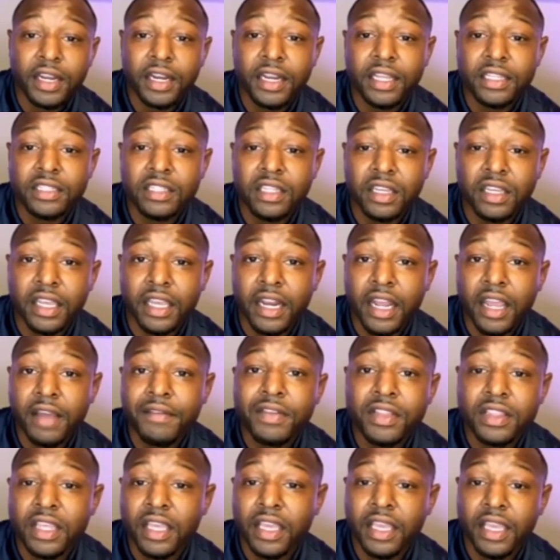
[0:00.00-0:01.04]
and they look at
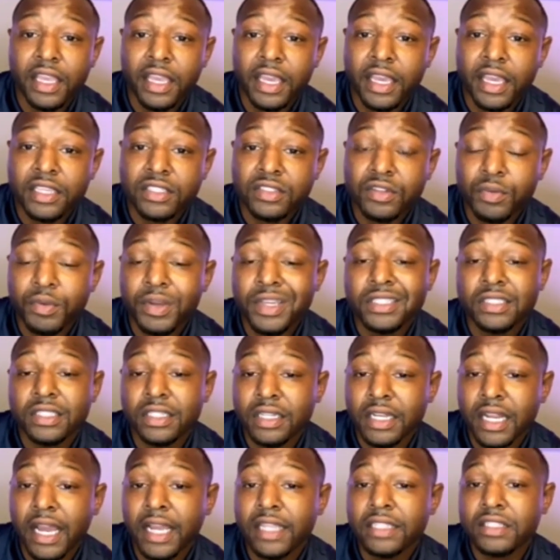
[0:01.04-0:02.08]
everything as a
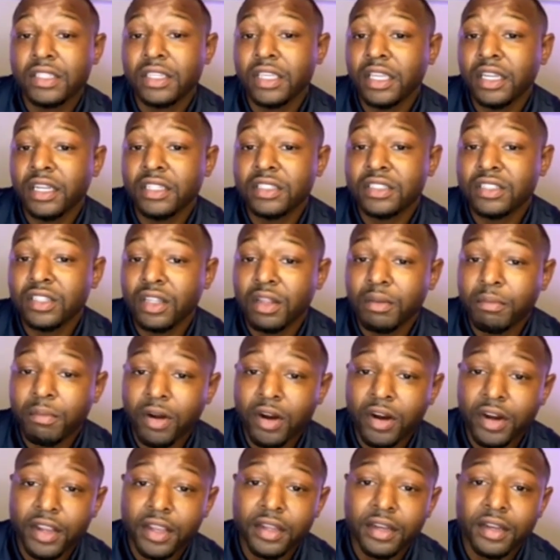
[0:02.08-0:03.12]
reason not to get into the
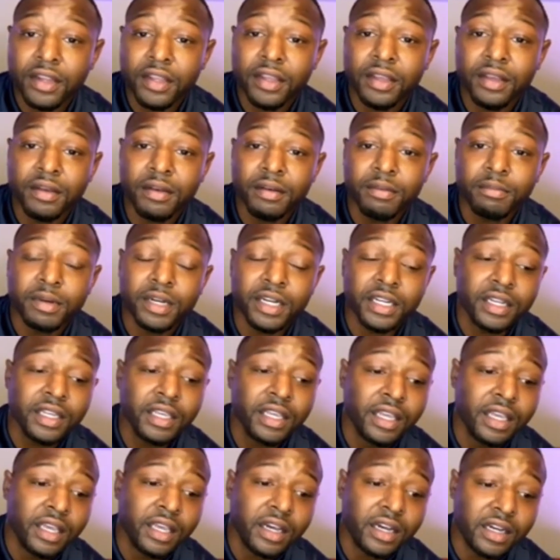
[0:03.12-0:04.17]
market. But
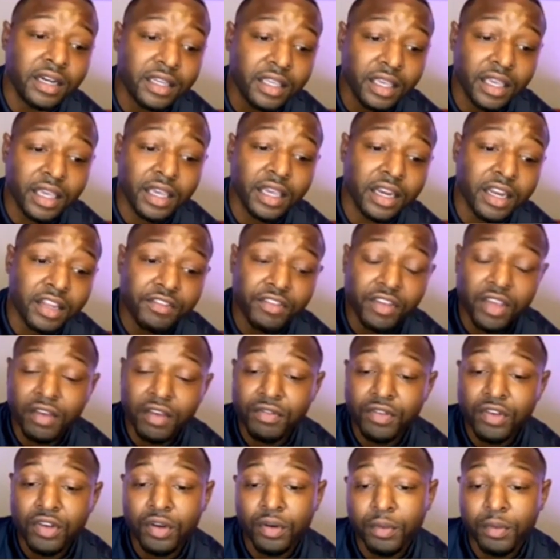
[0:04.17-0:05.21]
again,
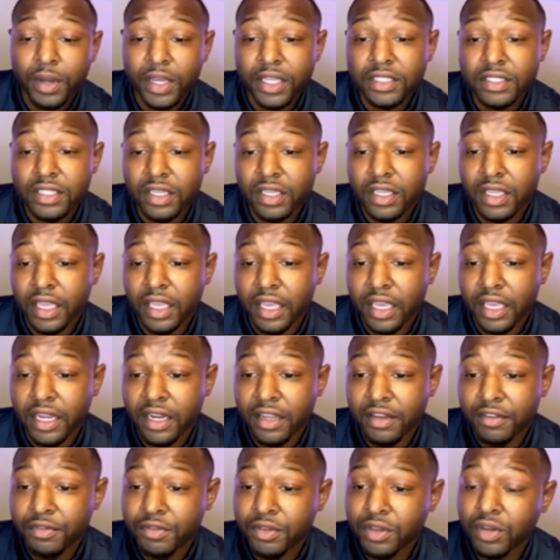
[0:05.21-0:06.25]
if you're renting, and
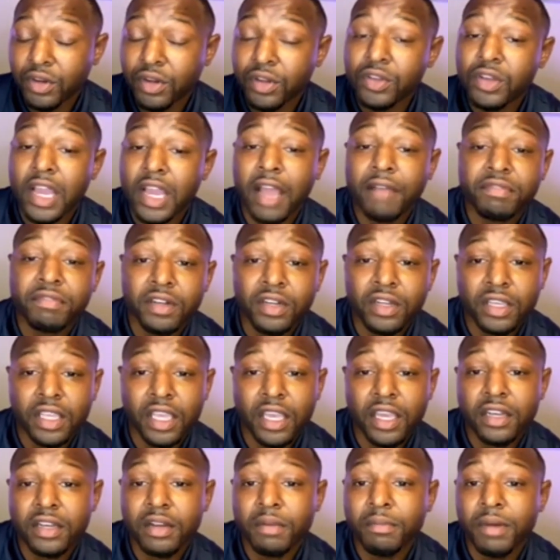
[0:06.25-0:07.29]
if, you know, you have to look
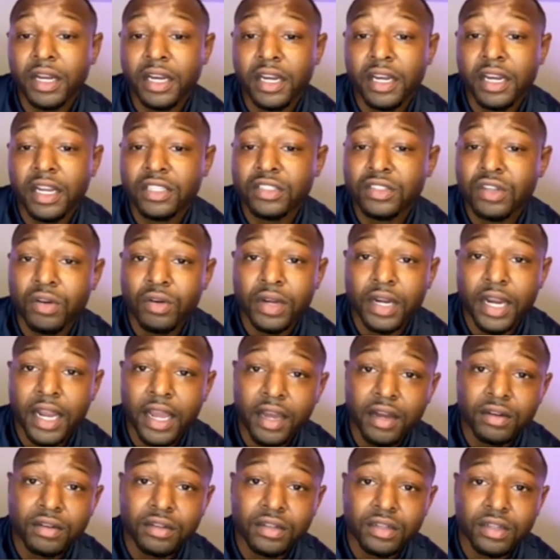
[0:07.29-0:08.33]
at the money that's going
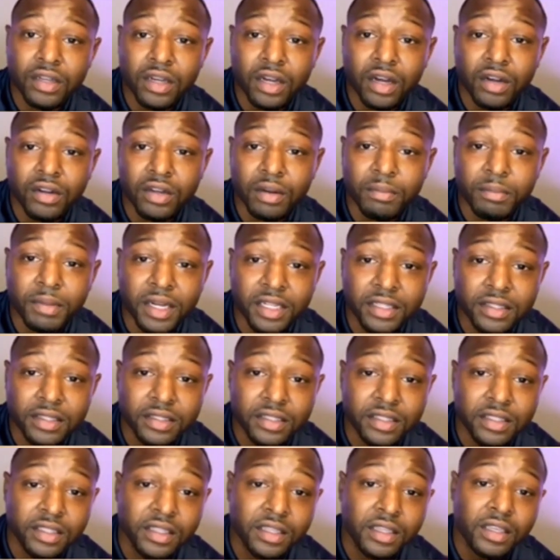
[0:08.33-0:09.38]
out on the
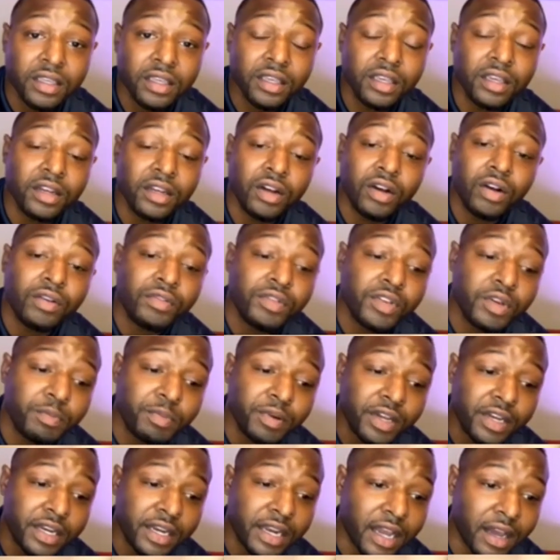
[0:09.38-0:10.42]
monthly. You know, if you're
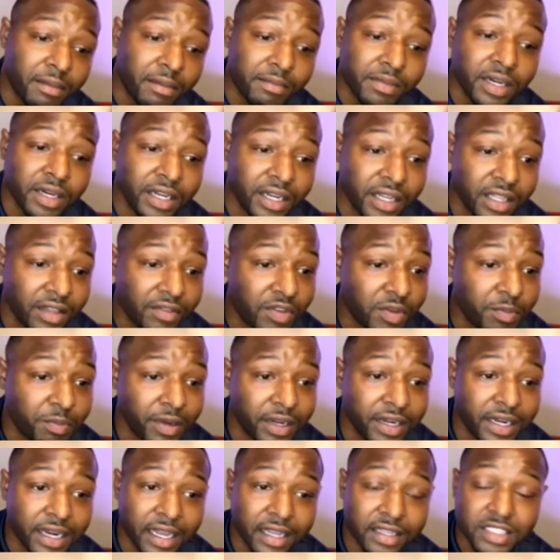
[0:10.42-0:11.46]
putting out money, if you're
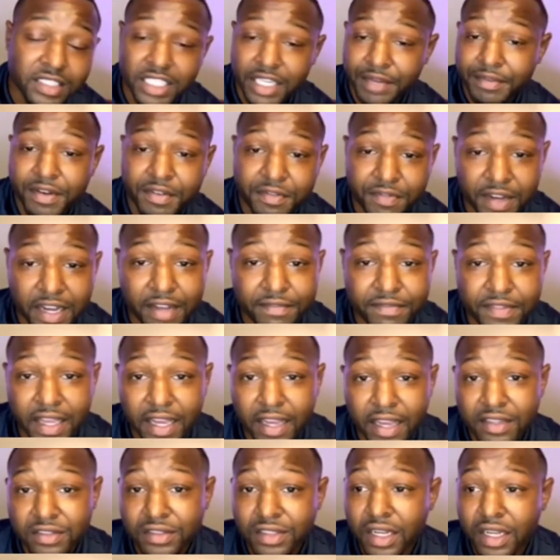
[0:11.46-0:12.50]
putting out
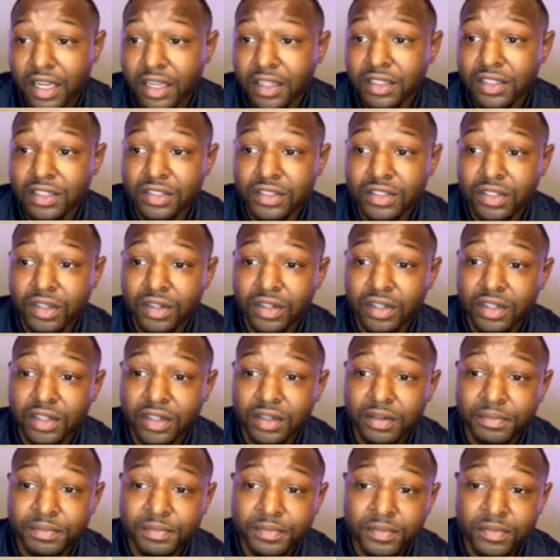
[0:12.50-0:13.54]
$75,000
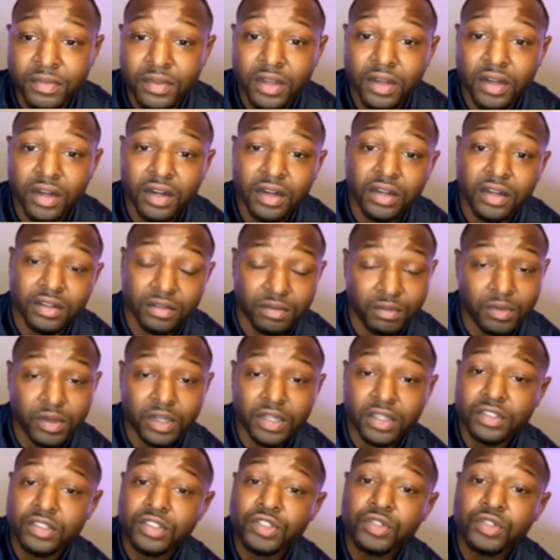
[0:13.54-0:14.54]
or what is